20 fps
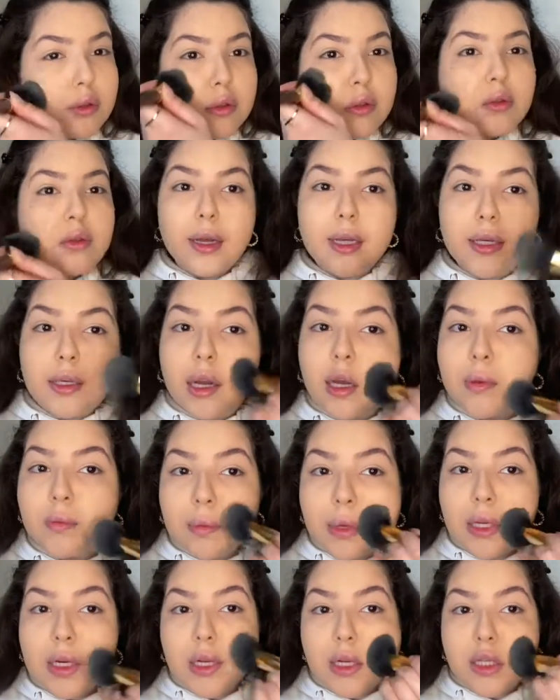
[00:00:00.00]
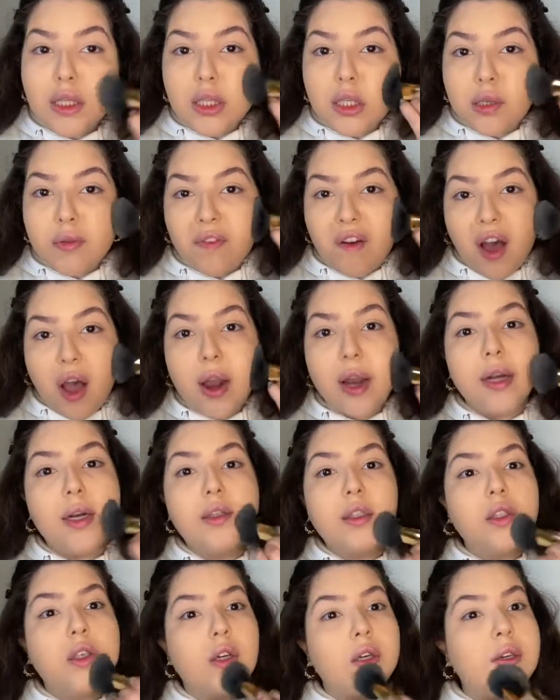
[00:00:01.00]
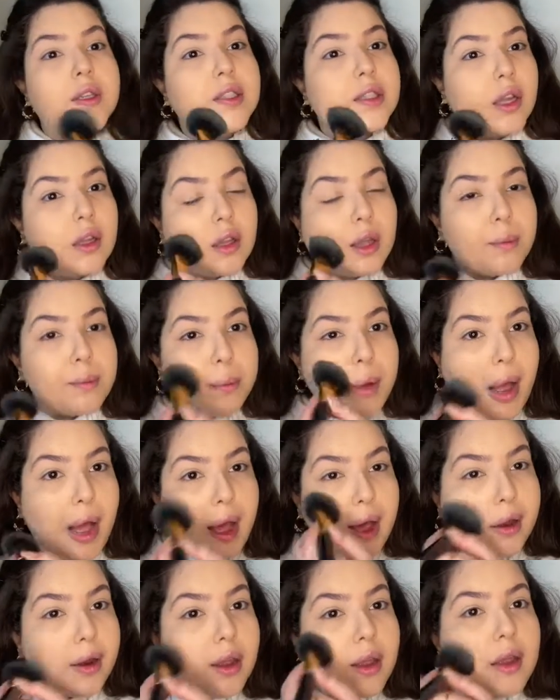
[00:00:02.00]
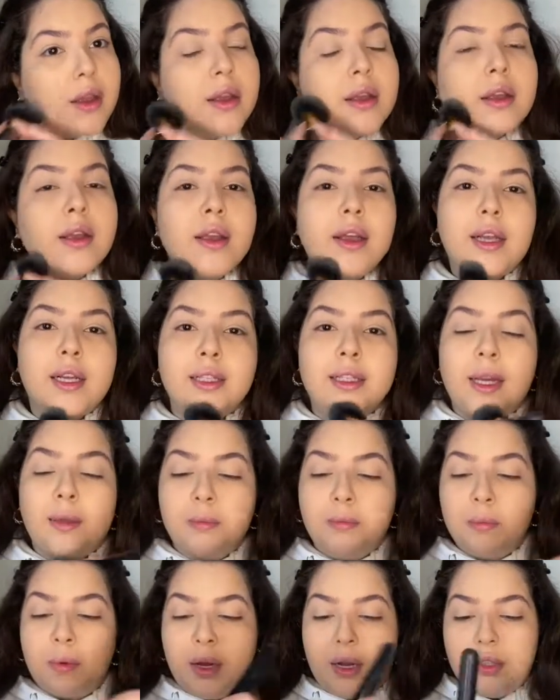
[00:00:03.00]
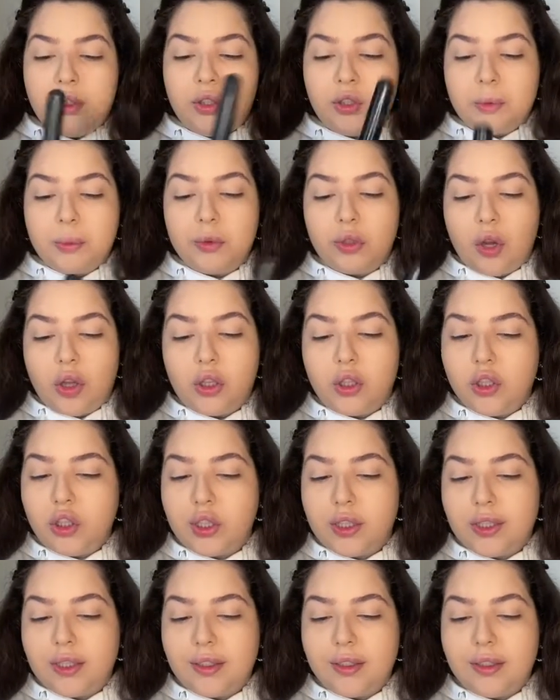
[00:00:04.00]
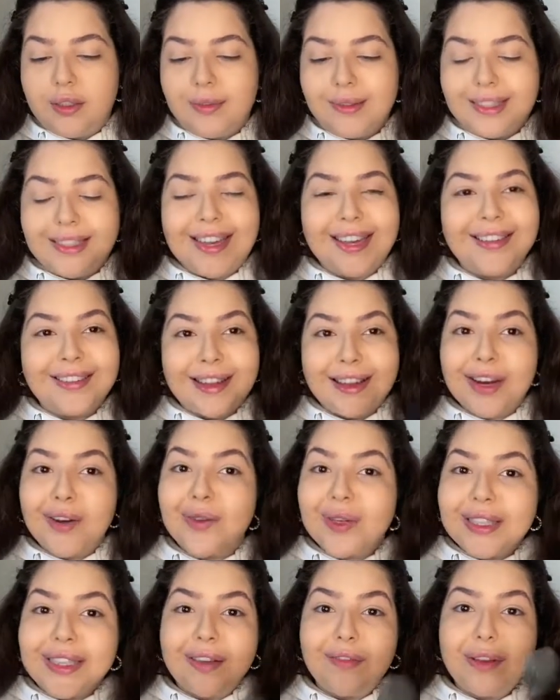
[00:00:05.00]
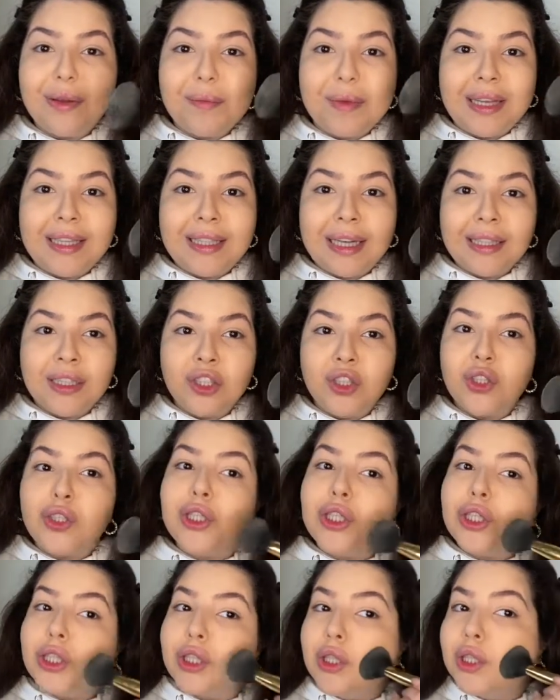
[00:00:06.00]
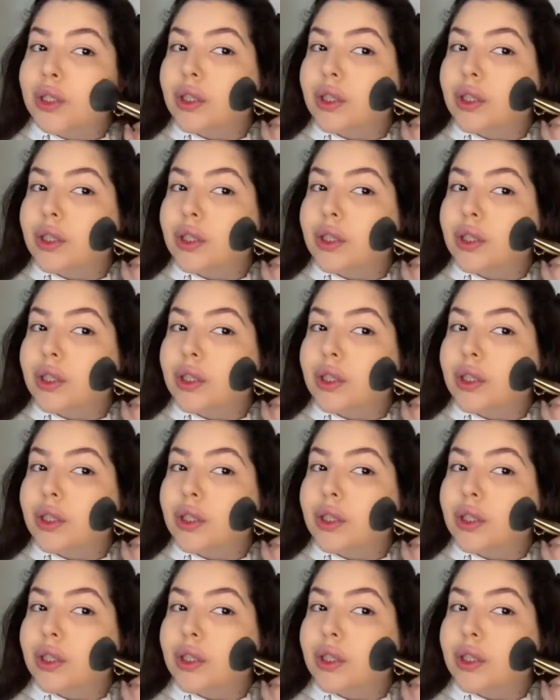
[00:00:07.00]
And I mean, it's fine, it's good, it's not that bad. Except my dermatologist said that it was giving me texture.